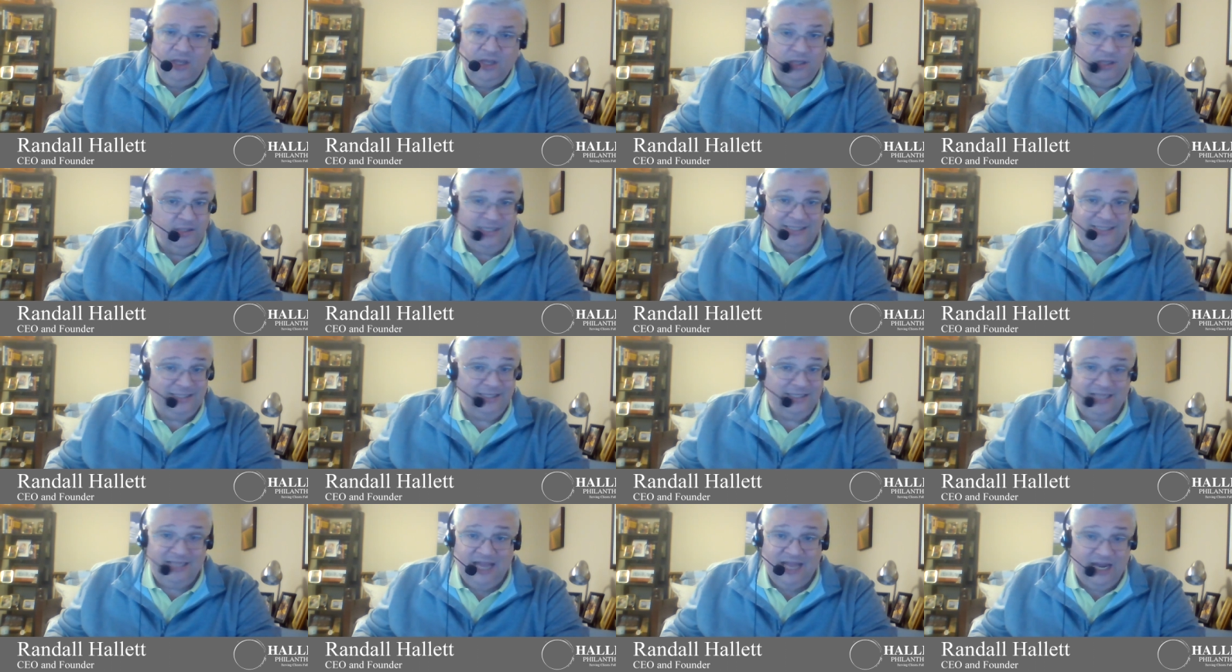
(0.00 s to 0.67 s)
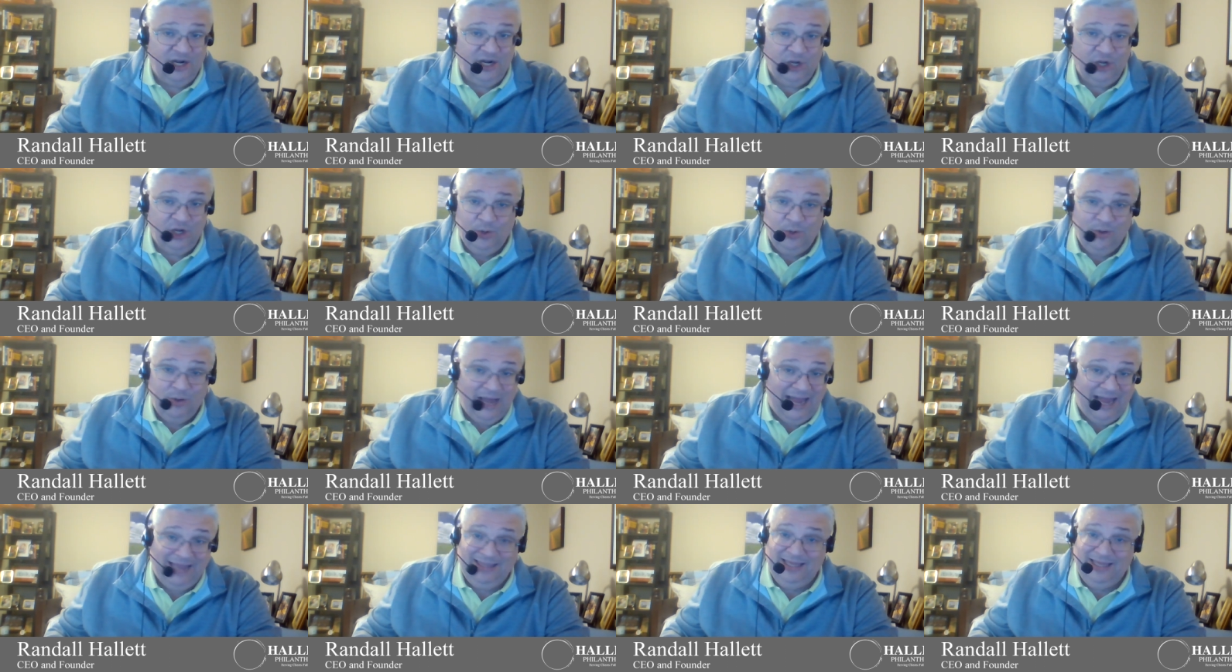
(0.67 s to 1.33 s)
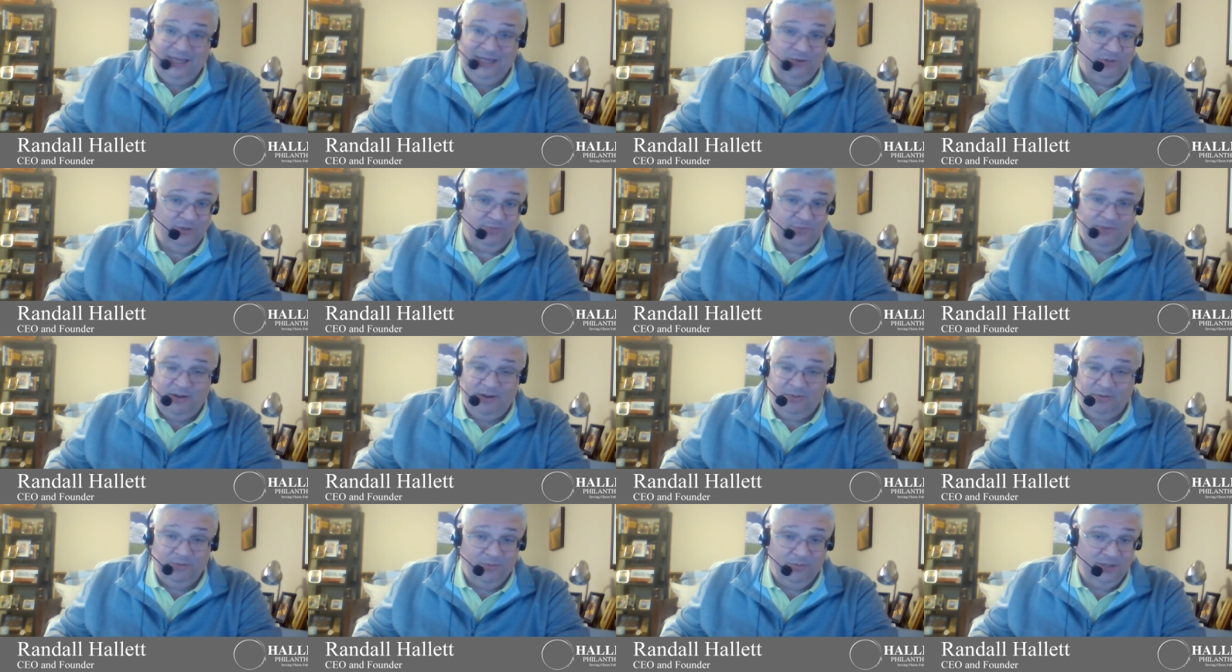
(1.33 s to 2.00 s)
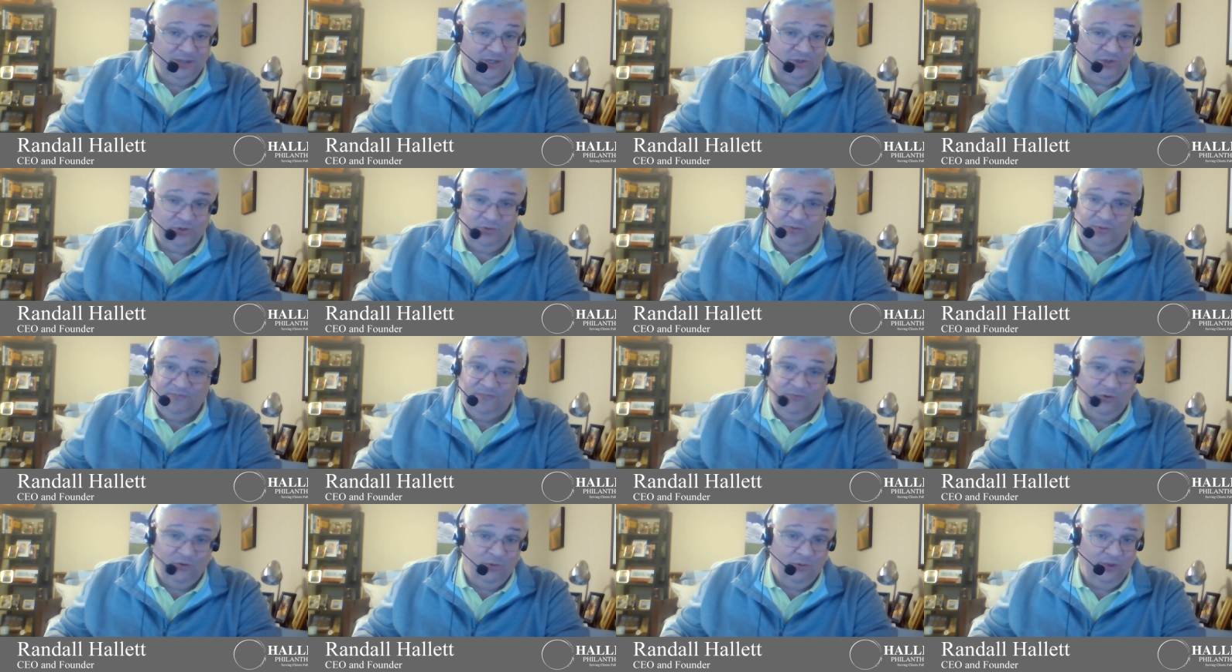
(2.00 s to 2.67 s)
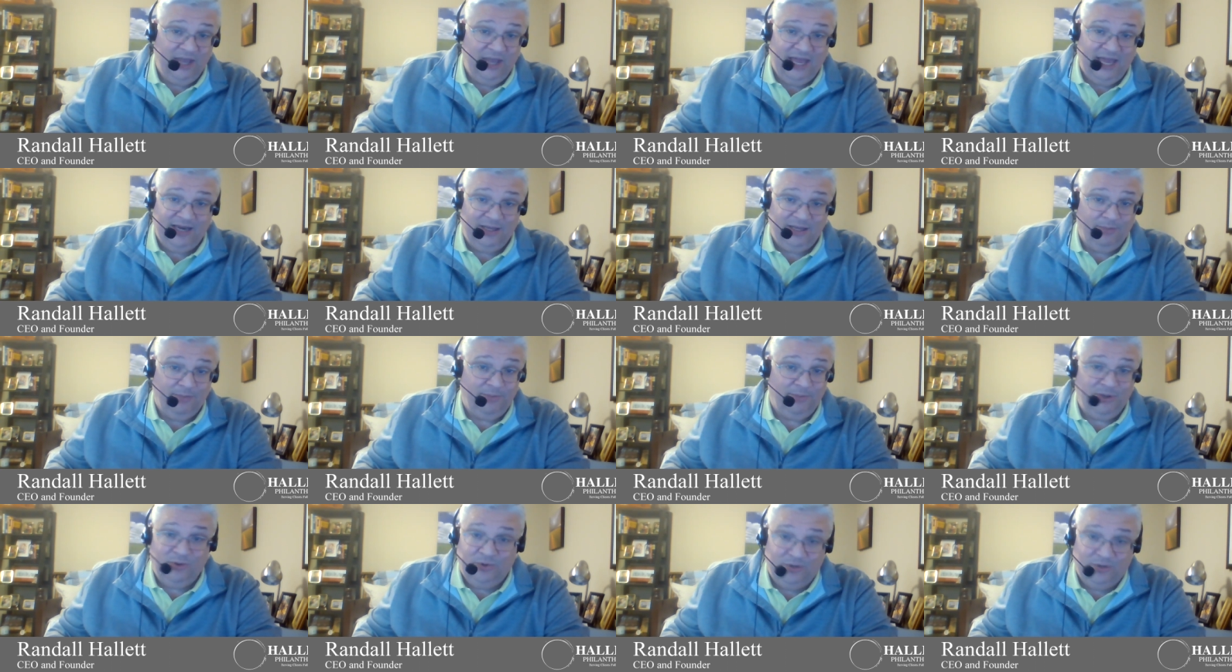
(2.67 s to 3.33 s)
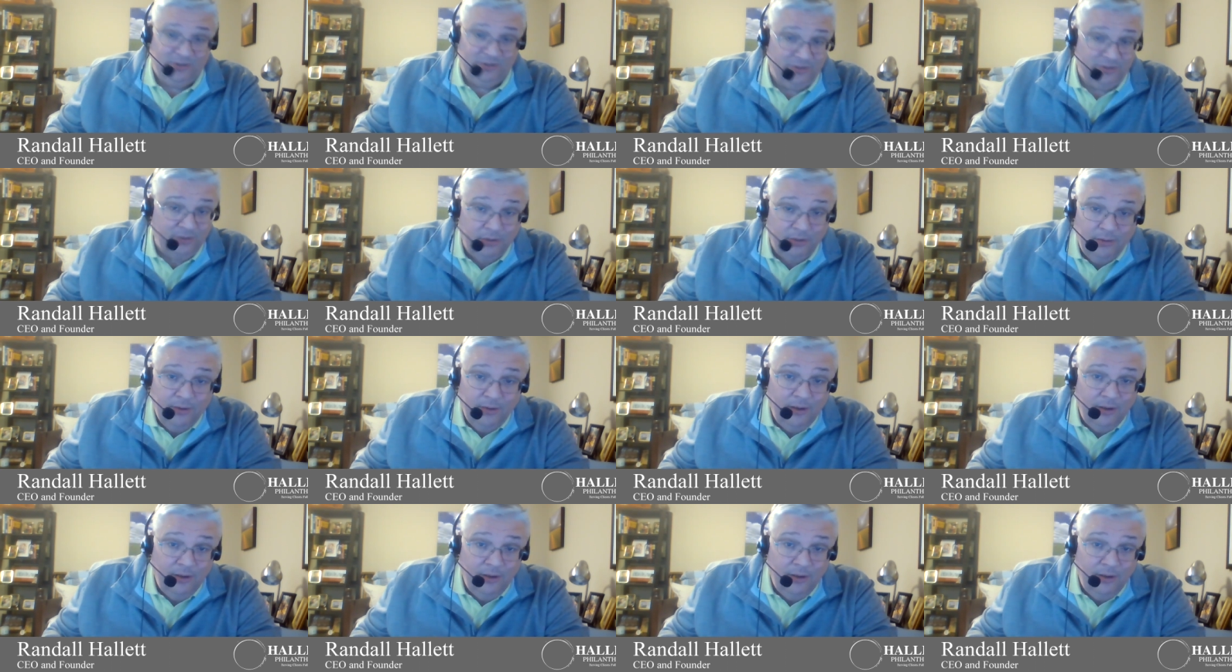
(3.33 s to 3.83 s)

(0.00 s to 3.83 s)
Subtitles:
This is not new. I think it was probably true before we had computers.